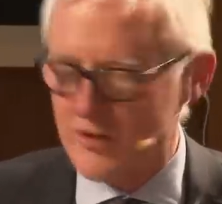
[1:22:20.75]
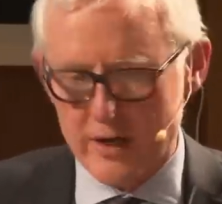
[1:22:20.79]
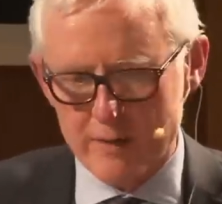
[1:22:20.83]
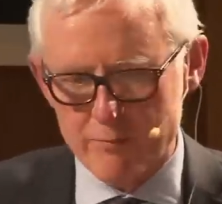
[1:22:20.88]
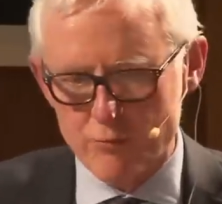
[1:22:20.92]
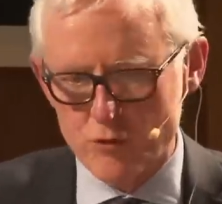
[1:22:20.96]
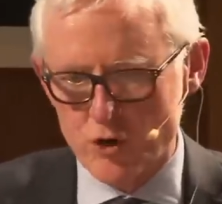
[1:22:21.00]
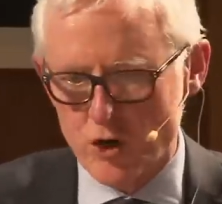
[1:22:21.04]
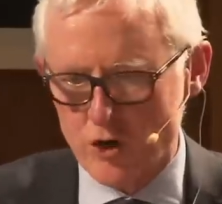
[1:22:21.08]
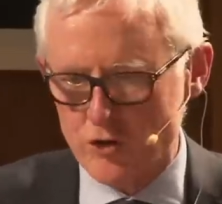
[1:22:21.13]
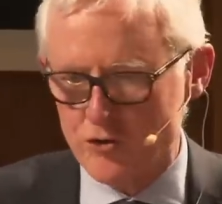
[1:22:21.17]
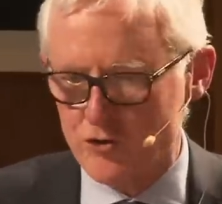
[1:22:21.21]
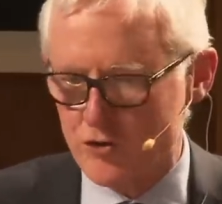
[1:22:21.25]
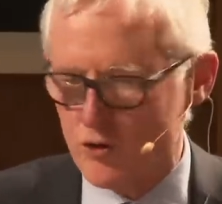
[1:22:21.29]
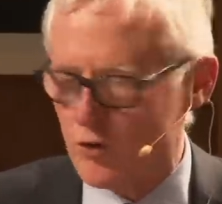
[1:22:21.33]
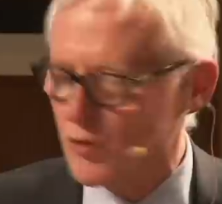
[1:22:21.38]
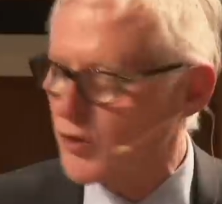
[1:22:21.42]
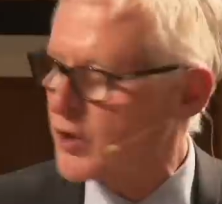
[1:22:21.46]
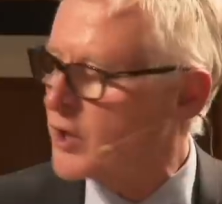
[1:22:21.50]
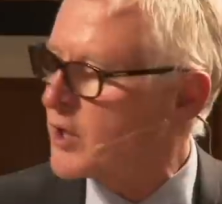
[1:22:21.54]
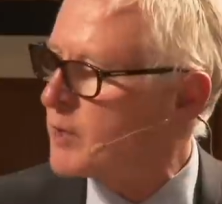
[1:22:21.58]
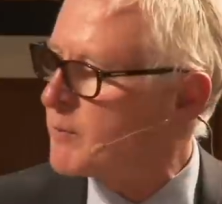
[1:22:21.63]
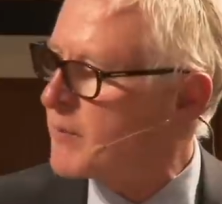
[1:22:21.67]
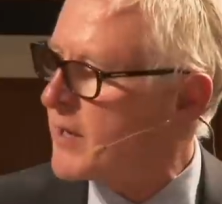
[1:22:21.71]
I'm not
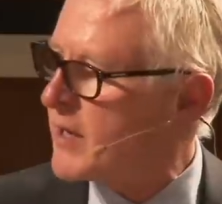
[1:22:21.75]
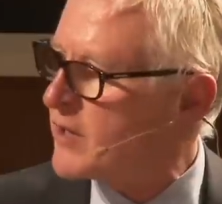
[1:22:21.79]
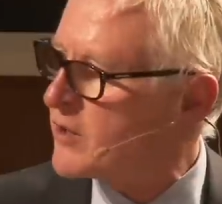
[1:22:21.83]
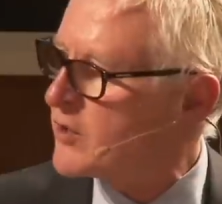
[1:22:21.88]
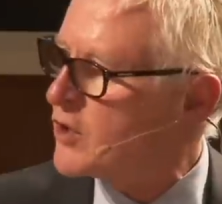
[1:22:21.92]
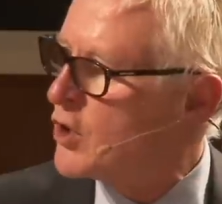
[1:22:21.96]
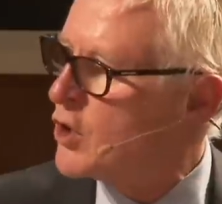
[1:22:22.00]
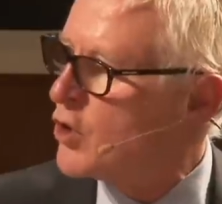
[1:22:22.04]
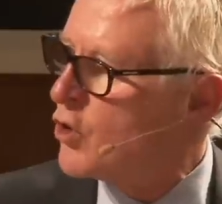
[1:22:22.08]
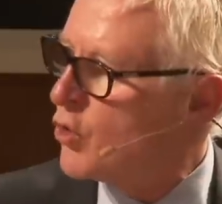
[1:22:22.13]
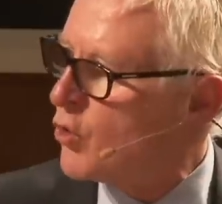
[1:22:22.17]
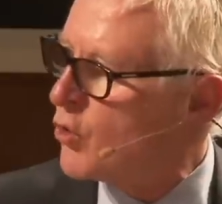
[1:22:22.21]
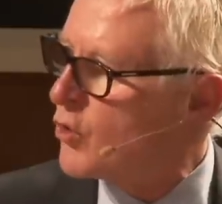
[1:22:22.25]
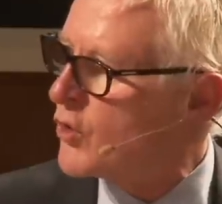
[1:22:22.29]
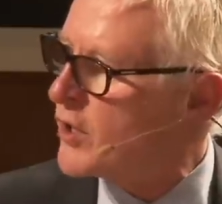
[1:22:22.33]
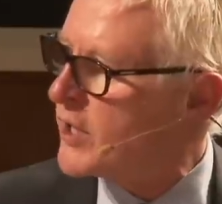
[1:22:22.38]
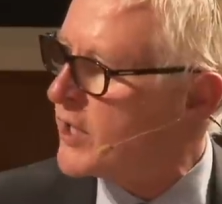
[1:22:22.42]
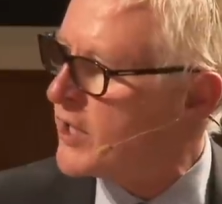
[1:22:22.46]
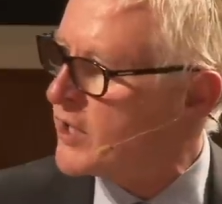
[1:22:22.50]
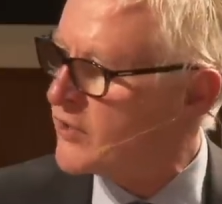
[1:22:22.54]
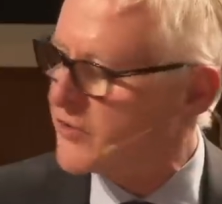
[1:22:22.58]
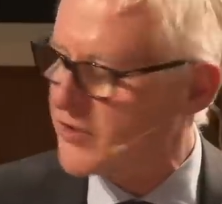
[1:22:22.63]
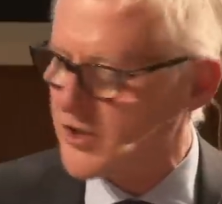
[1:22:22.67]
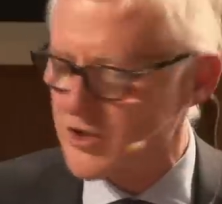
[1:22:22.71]
talking about
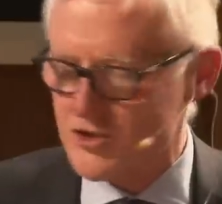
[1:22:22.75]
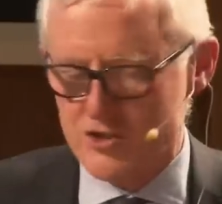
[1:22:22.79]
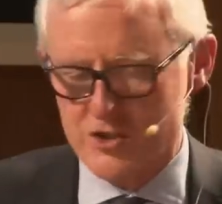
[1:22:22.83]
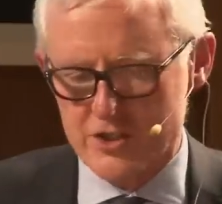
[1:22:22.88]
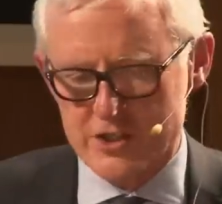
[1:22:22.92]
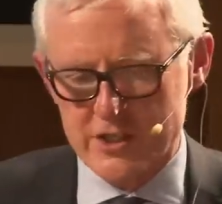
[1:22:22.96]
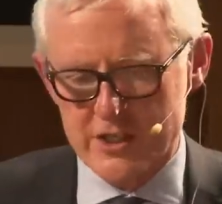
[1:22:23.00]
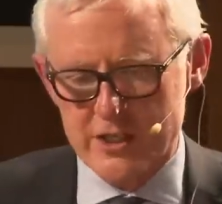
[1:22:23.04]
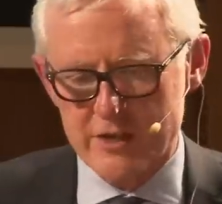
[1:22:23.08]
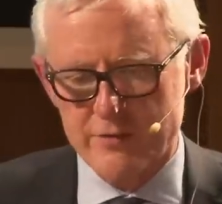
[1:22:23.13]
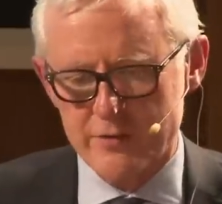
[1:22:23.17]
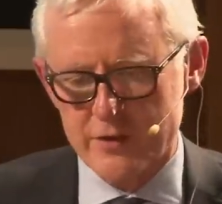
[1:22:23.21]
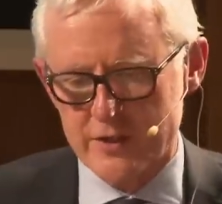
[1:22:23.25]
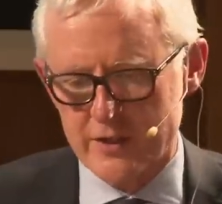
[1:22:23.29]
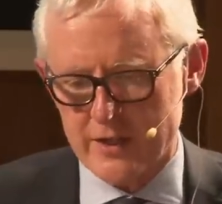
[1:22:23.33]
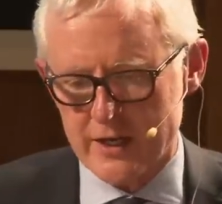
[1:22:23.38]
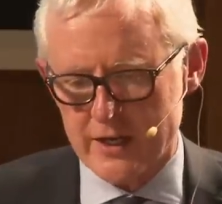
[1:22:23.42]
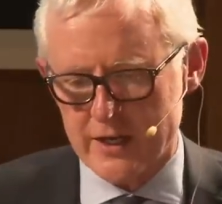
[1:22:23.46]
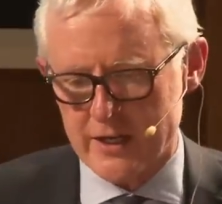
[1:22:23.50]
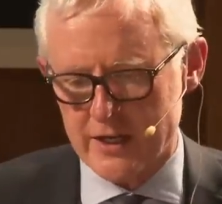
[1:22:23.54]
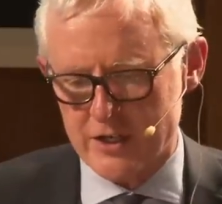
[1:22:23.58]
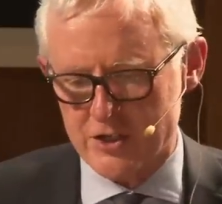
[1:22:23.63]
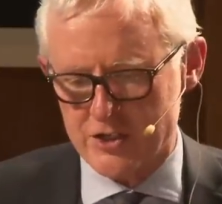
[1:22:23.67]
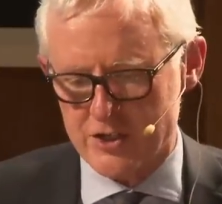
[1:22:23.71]
organisations leaving the
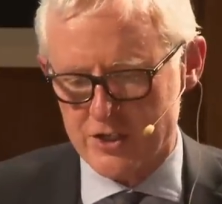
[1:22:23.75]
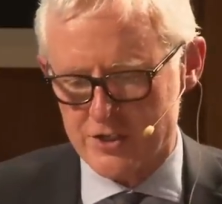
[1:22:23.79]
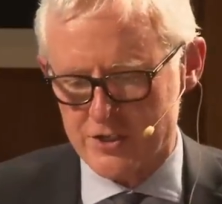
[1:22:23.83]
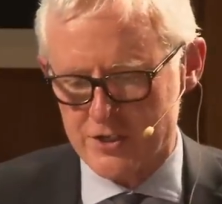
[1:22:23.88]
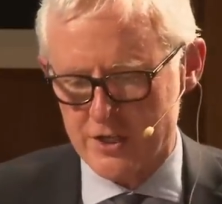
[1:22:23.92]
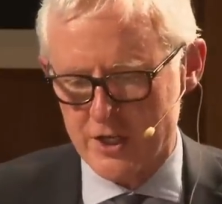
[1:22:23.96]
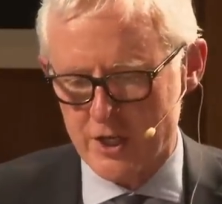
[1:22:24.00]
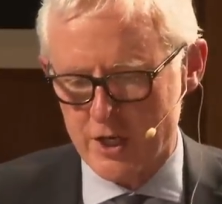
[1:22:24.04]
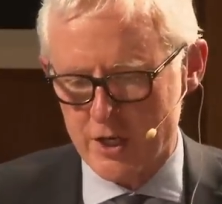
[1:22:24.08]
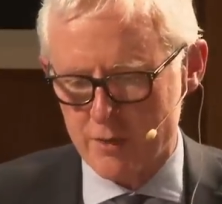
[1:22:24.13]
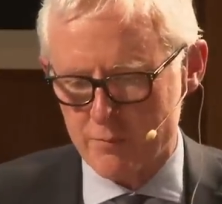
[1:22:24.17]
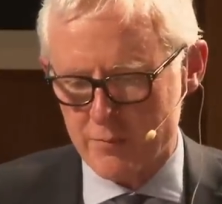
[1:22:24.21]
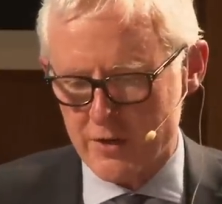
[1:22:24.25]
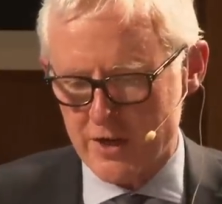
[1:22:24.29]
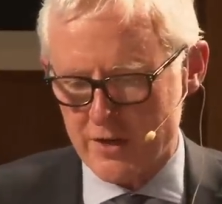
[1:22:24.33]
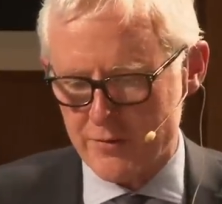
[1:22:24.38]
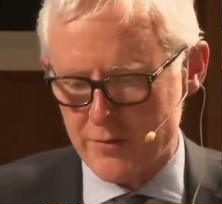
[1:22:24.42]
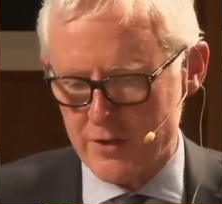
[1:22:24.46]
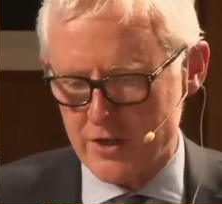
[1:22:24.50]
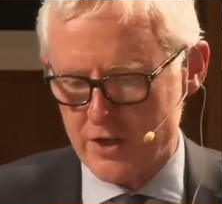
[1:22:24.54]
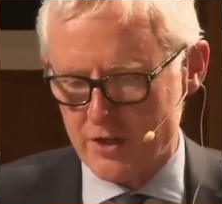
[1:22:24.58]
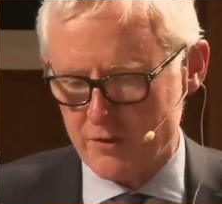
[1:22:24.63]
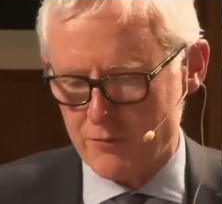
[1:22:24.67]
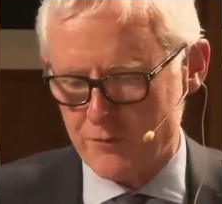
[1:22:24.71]
NHS, but I
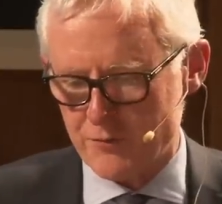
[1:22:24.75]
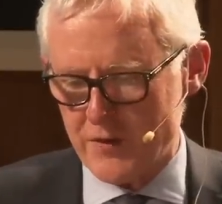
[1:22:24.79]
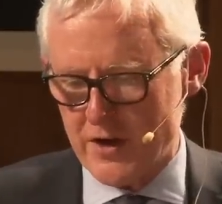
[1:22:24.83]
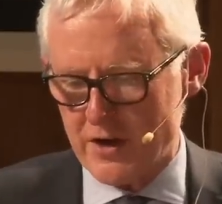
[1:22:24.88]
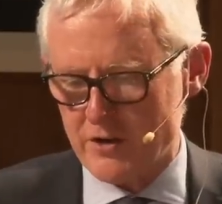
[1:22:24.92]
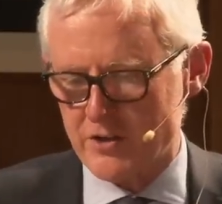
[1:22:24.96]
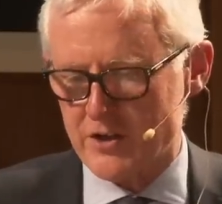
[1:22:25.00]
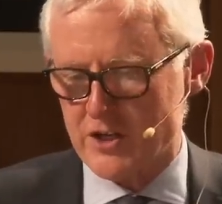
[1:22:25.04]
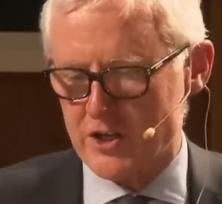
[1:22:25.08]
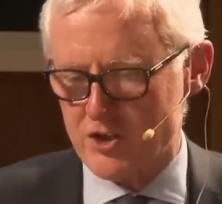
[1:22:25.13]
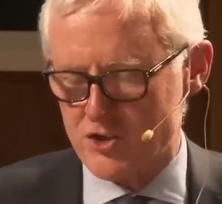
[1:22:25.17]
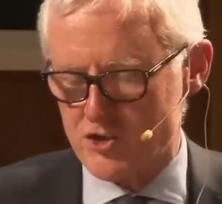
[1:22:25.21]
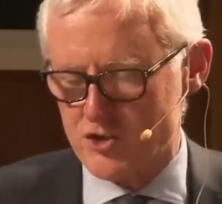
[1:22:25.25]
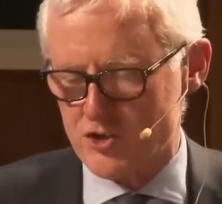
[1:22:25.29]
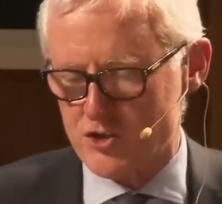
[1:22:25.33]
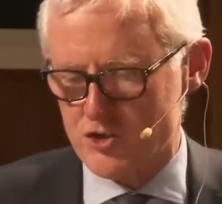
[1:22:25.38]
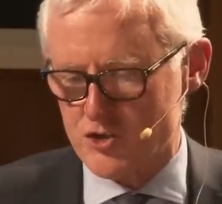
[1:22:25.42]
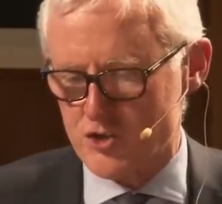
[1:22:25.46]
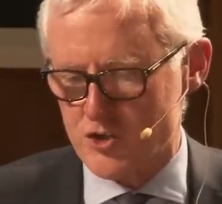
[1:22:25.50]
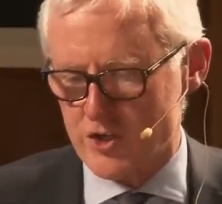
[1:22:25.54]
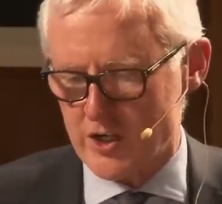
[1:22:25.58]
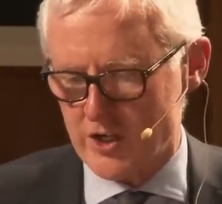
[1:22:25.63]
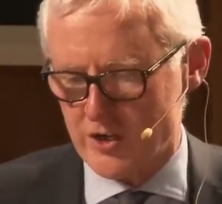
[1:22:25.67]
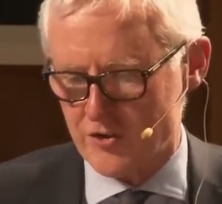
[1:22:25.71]
think of foundation
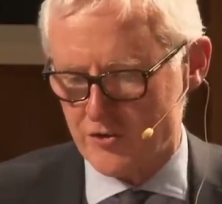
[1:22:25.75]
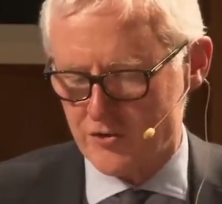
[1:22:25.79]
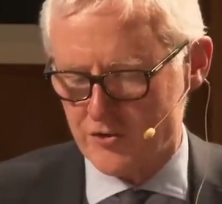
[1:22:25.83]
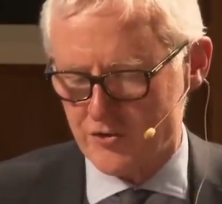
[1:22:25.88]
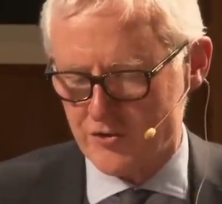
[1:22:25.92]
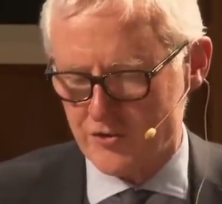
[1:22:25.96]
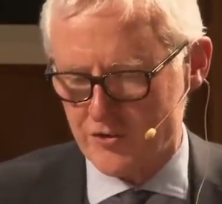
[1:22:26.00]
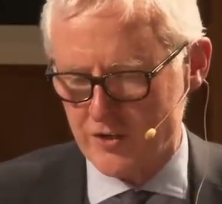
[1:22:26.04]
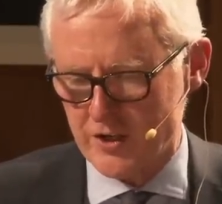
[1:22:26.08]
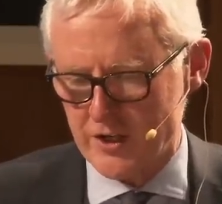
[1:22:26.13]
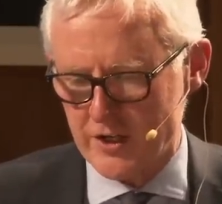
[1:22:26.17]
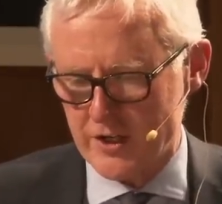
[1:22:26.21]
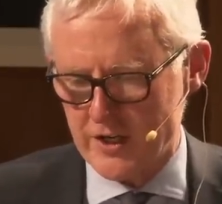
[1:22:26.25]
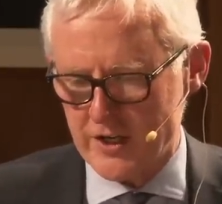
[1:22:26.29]
trusts.